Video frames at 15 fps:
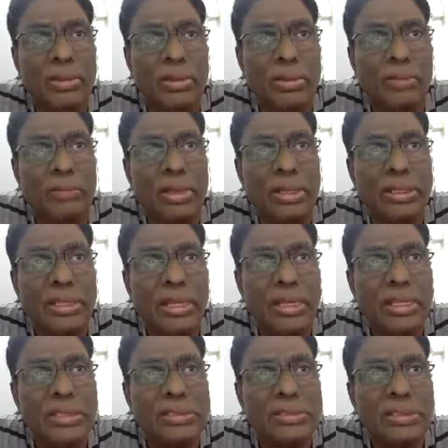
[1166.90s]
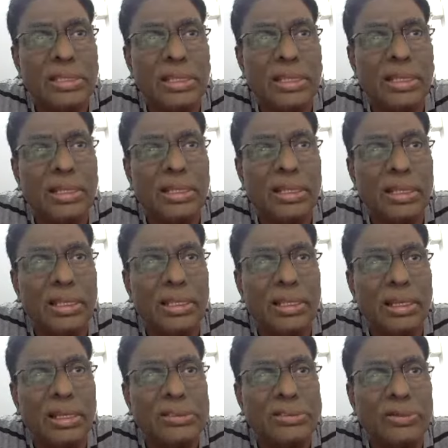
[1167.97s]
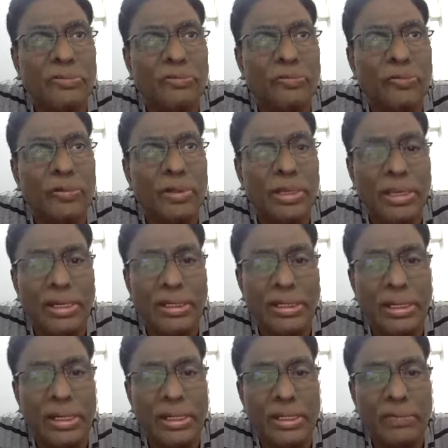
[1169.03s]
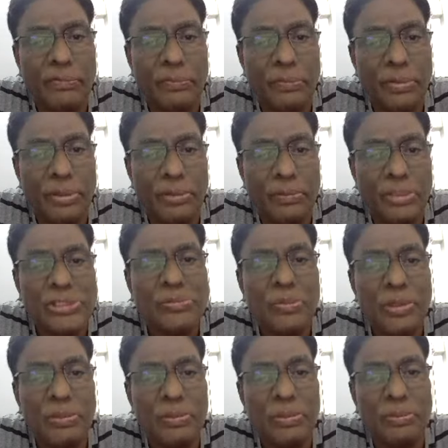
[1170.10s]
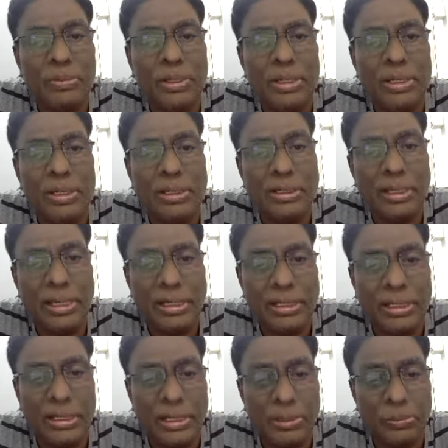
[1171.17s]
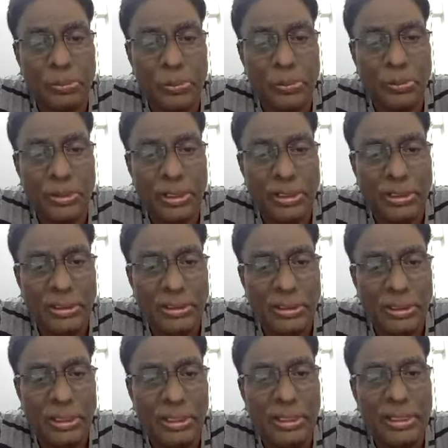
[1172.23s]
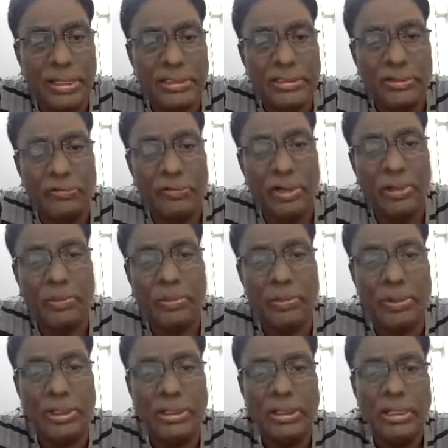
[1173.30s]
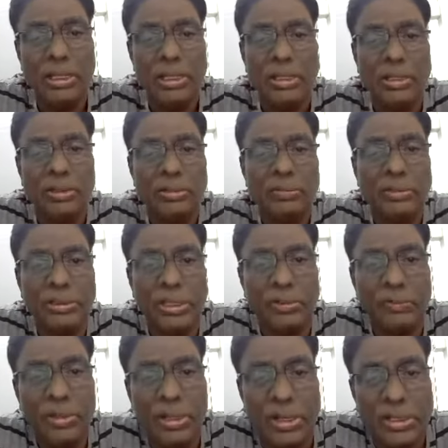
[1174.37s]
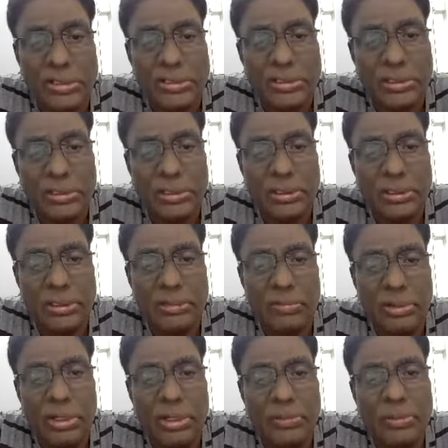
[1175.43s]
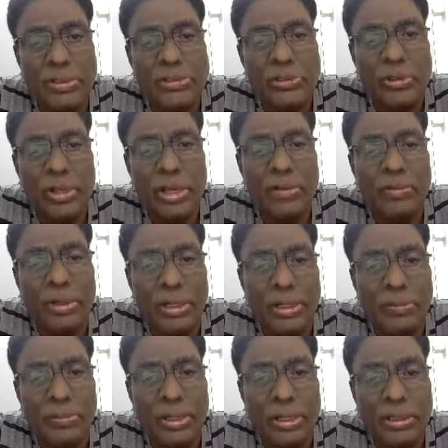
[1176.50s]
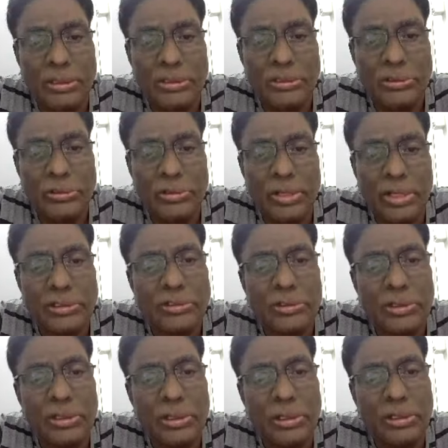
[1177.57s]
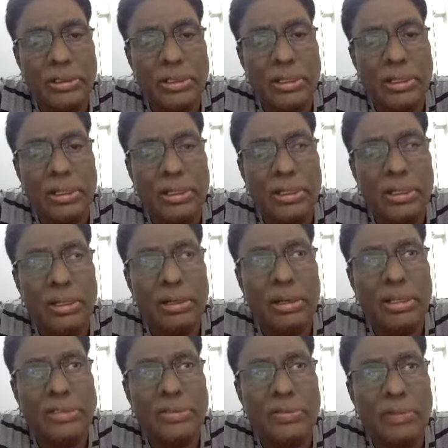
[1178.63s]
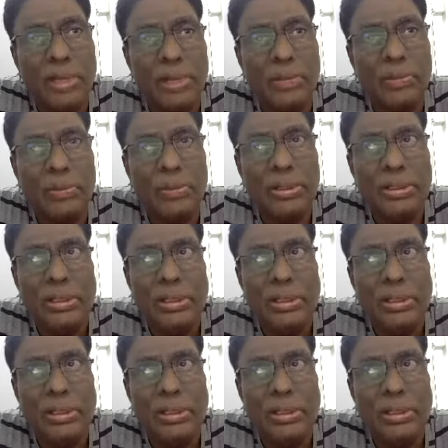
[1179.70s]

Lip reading: where there is loss of integrity of basement membrane and the integrin protein, the leakage of albumin, with heavy loss, what happens? You have edema. So naturally the loss of albumin